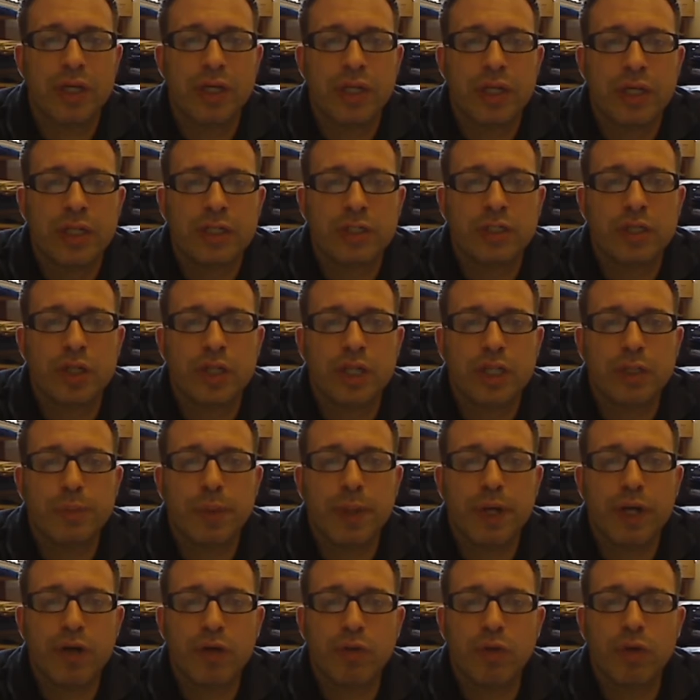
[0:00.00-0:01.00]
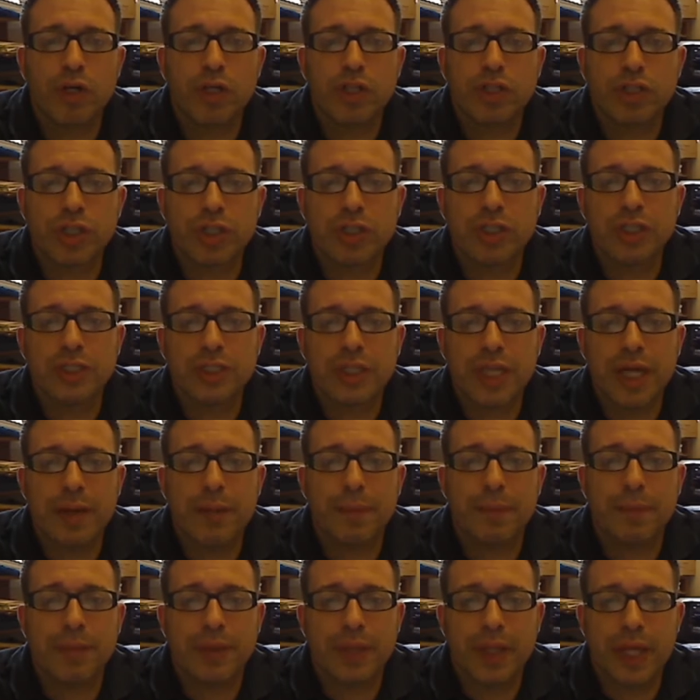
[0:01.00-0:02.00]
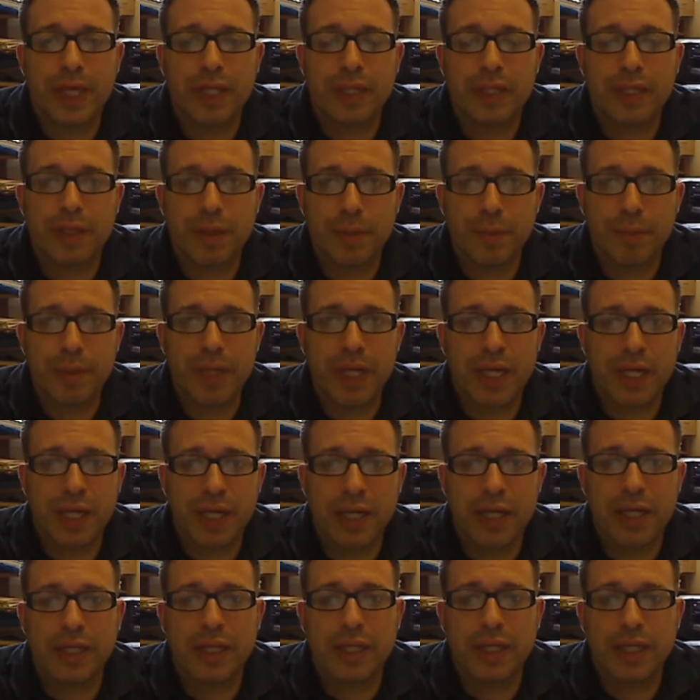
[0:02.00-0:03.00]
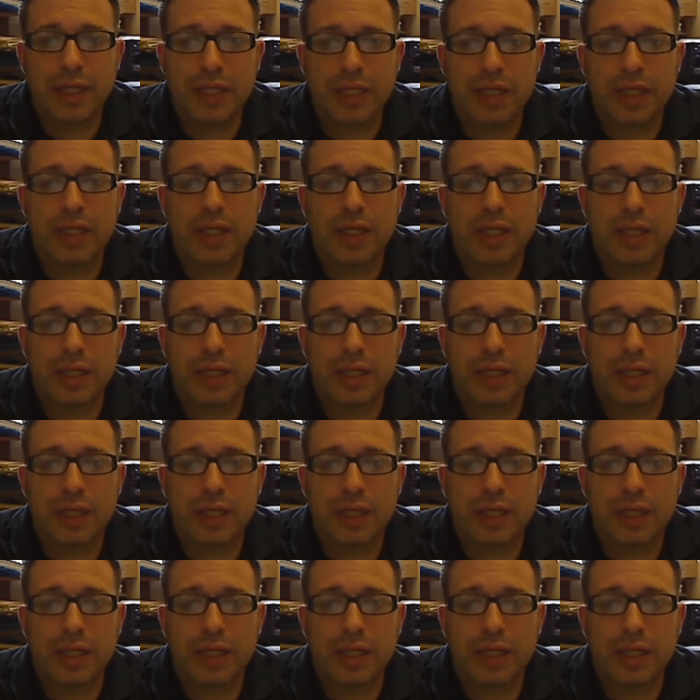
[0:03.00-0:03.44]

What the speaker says: So this pair of words shows that the B and then